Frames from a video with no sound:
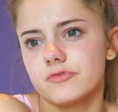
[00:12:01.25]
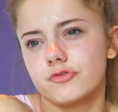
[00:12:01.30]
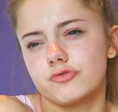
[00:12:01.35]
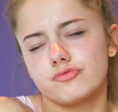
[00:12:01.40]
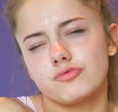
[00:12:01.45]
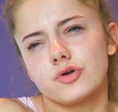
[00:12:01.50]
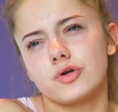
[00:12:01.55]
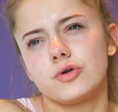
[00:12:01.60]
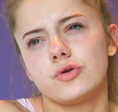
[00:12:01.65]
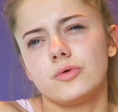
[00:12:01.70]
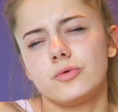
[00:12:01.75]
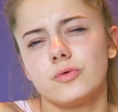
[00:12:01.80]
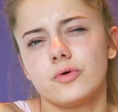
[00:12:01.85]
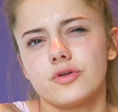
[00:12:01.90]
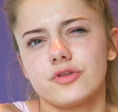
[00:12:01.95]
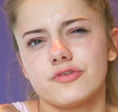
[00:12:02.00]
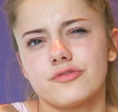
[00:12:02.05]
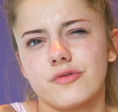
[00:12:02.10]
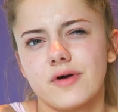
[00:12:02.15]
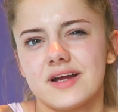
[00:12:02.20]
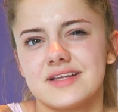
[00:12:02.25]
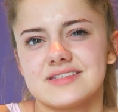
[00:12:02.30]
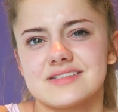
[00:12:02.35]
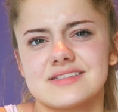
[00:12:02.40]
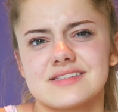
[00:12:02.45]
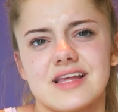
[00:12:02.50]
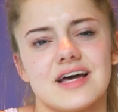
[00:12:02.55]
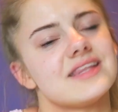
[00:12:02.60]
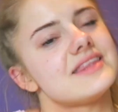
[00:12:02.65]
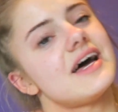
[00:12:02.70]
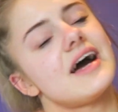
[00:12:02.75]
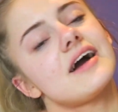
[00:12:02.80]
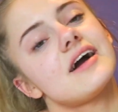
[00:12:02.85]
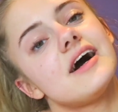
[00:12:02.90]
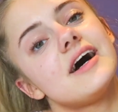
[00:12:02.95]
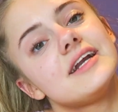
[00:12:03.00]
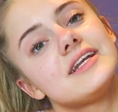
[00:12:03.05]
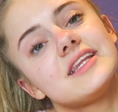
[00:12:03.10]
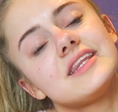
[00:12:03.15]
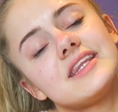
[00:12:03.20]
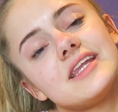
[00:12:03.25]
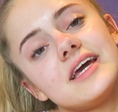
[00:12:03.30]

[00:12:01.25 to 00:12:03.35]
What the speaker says: through other friends, like that kind of